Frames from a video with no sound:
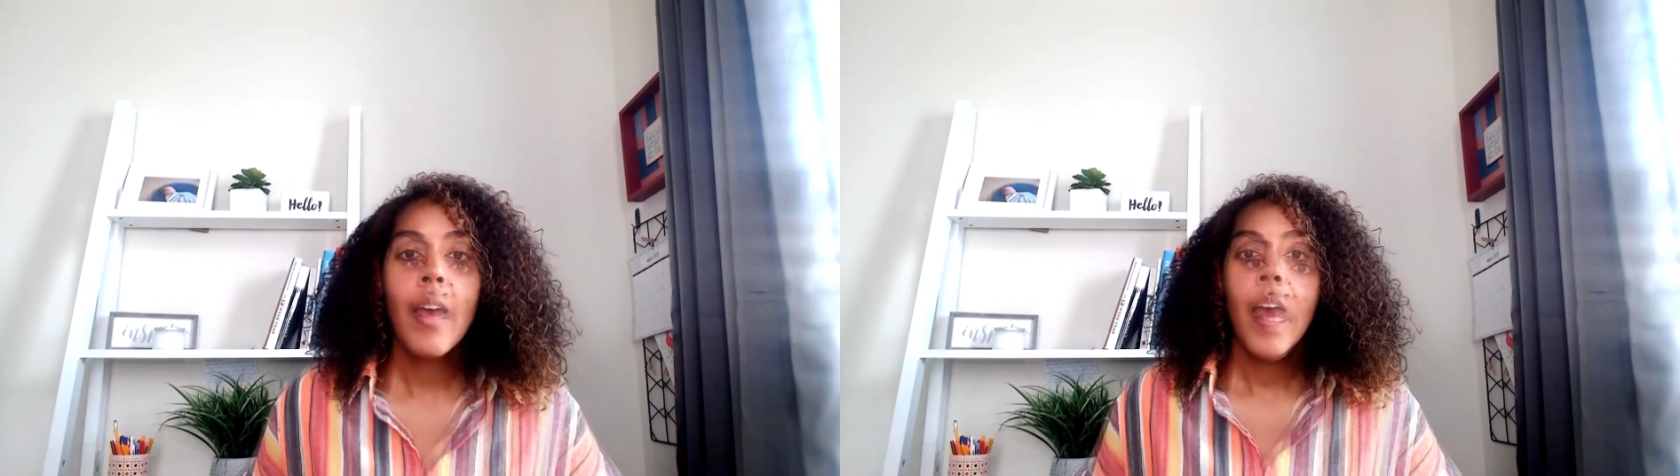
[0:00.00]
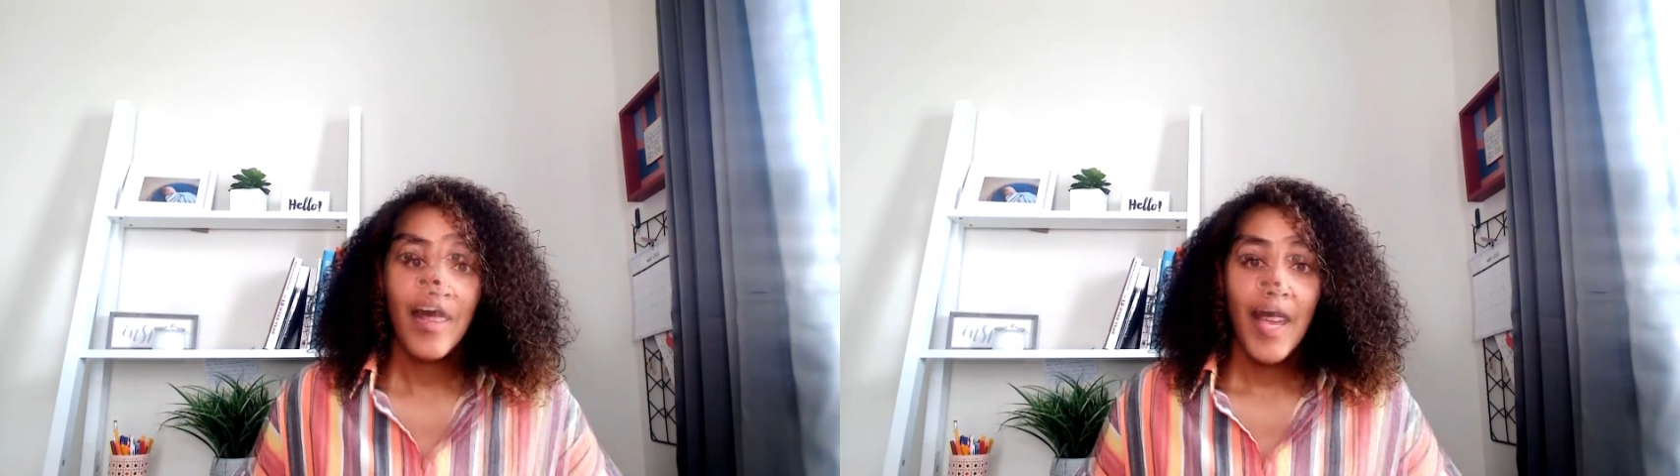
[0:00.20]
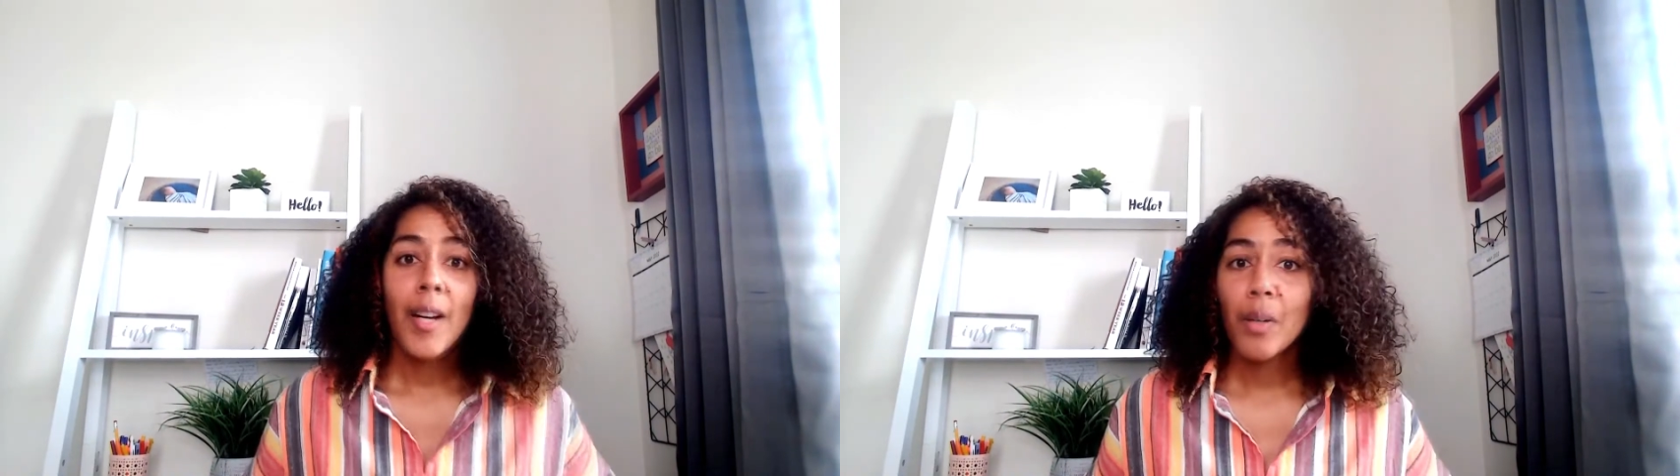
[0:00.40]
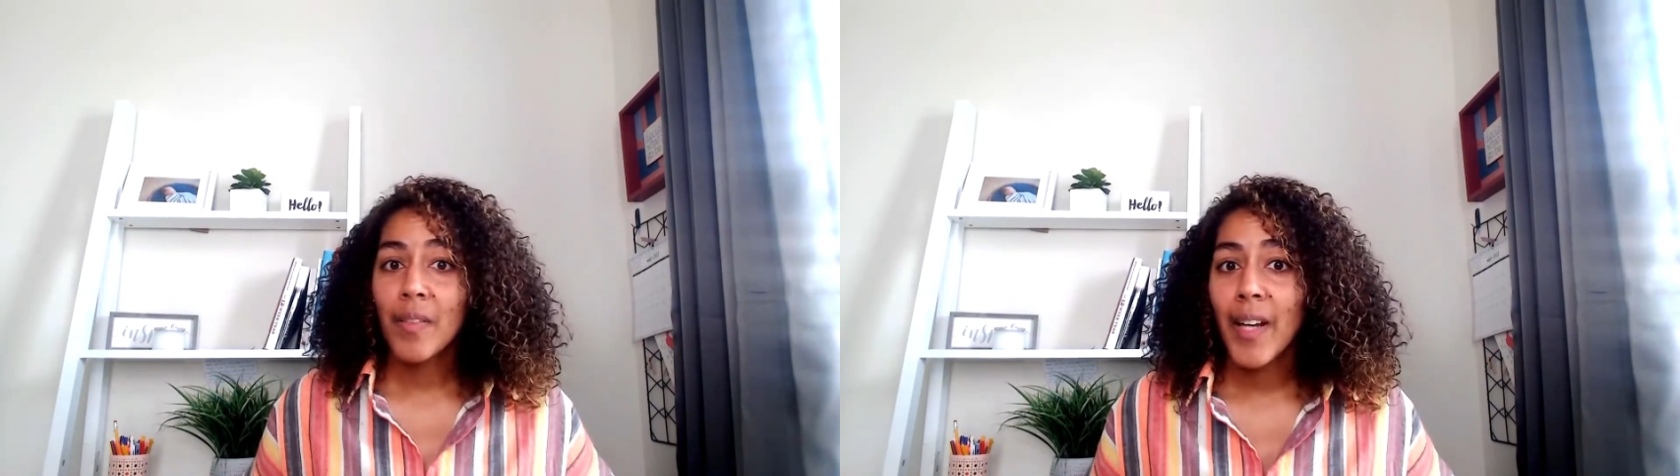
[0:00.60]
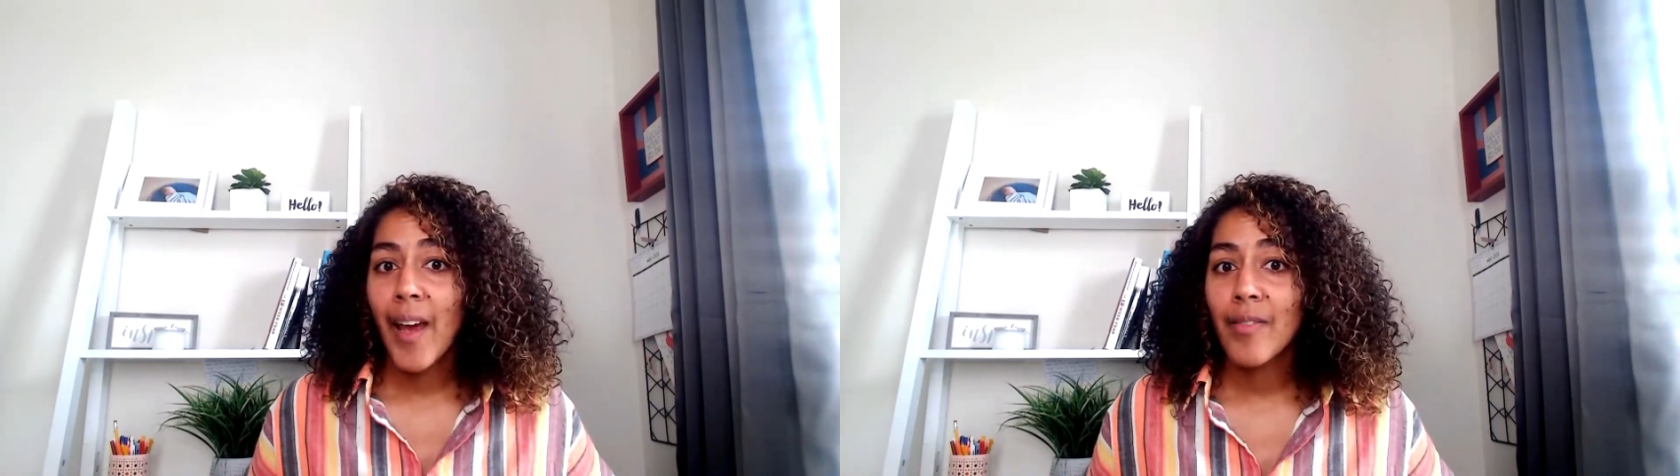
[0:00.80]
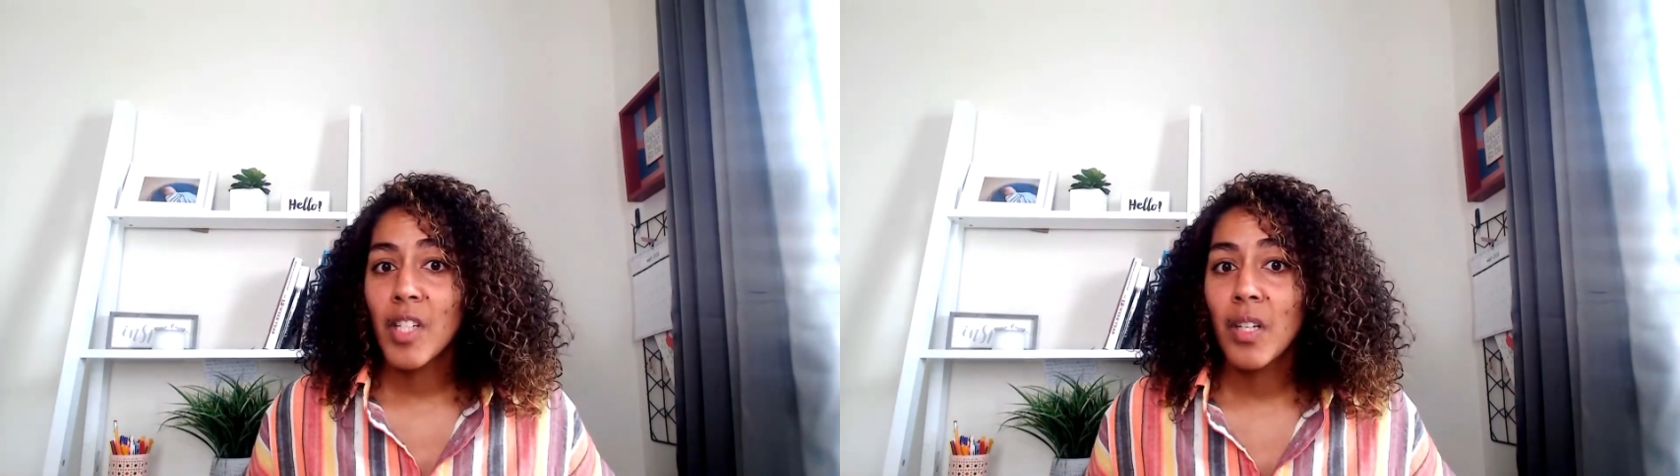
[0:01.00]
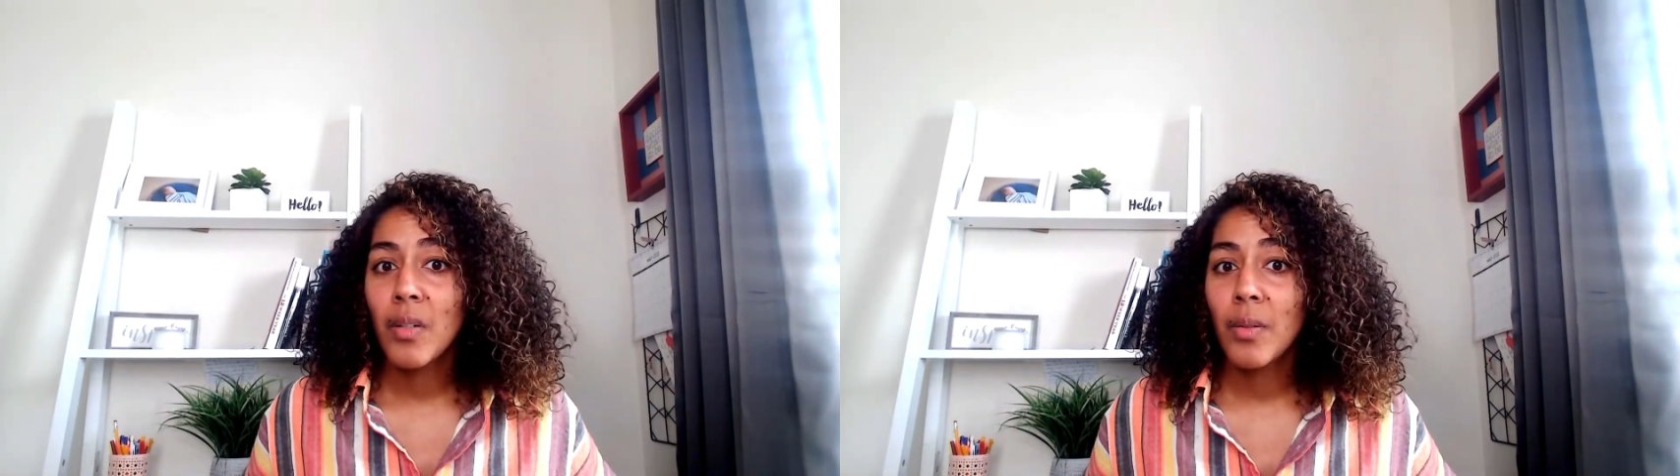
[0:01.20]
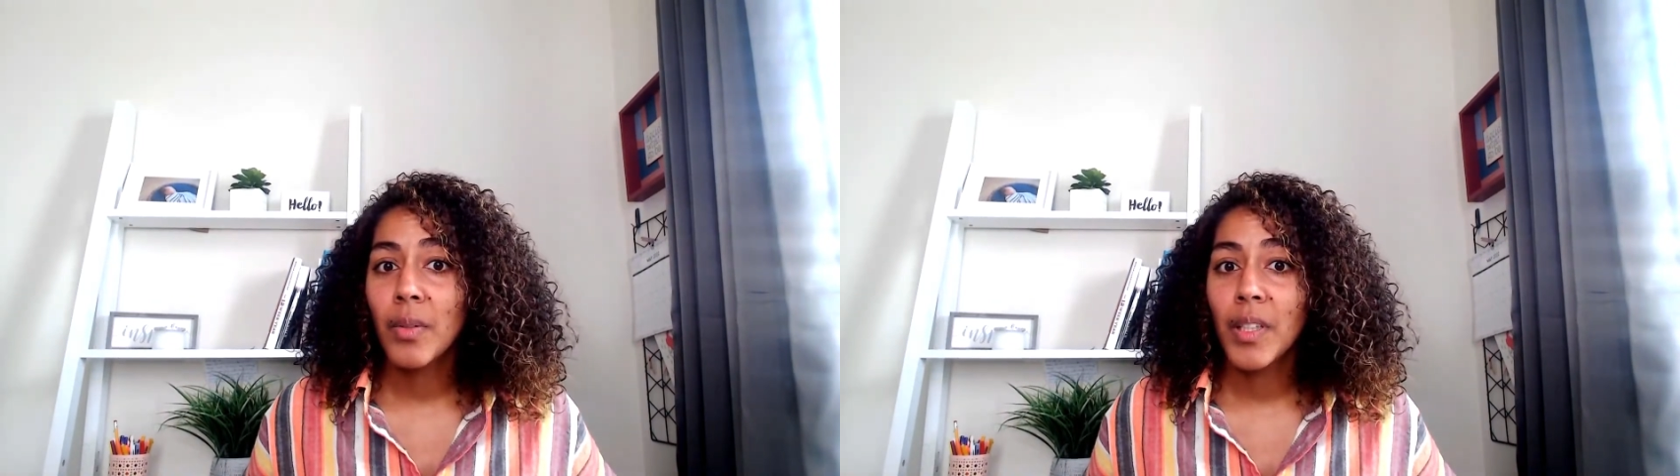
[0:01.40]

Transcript: They don't even have to